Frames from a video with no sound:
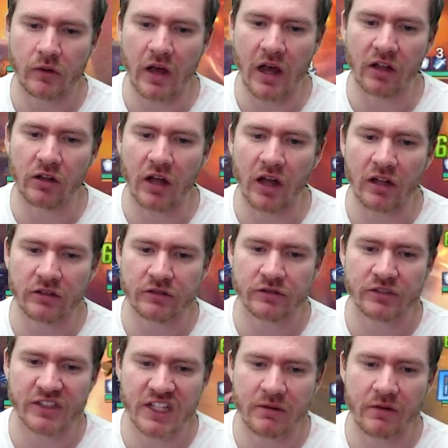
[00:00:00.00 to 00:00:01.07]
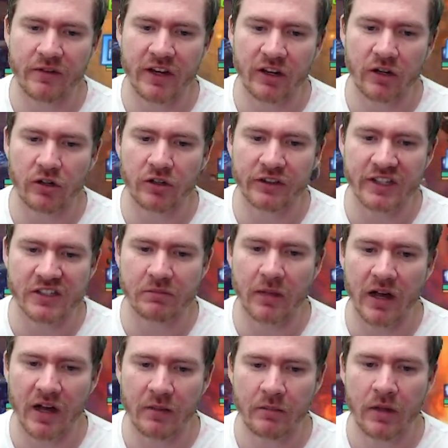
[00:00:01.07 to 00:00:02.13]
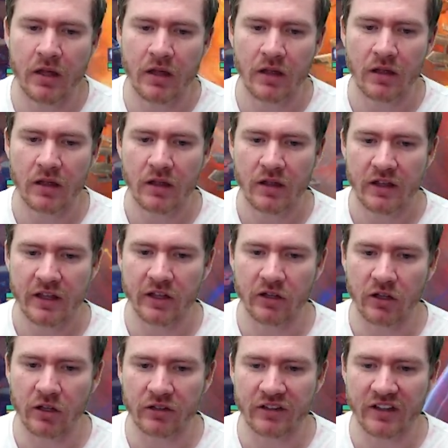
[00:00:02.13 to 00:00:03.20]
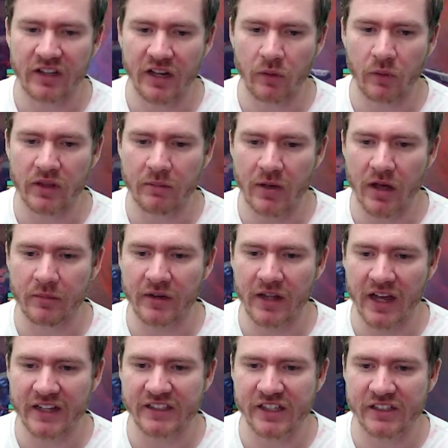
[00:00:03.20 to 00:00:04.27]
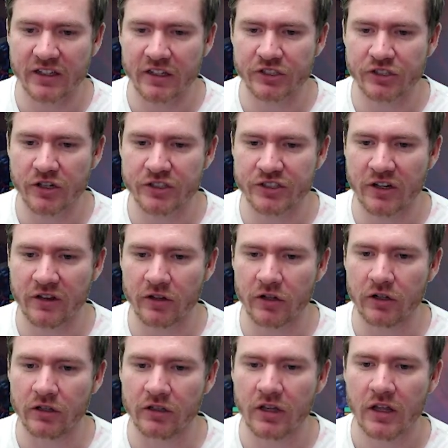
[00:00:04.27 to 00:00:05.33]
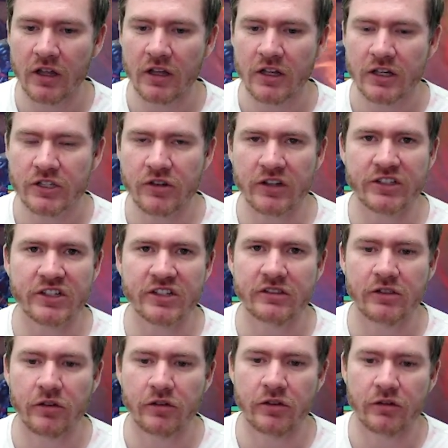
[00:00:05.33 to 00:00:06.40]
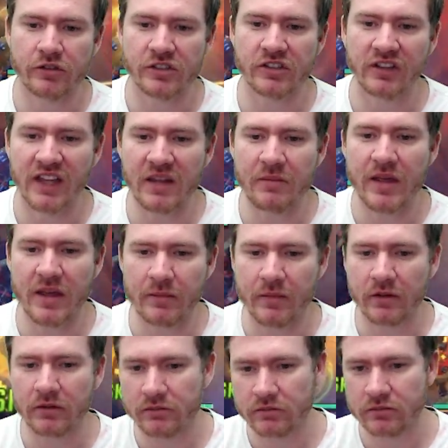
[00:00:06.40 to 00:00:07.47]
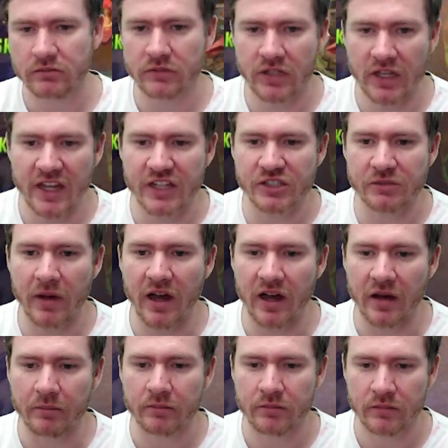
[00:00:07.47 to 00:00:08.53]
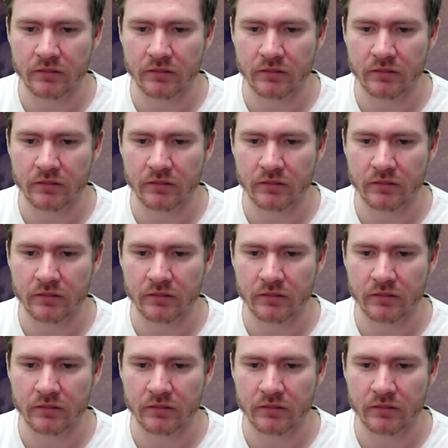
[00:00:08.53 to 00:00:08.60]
I'll send him over here to ult this bomb. He'll ult it, and when the bomb dies, he's going to charge another ult. So you just leap him to each bomb.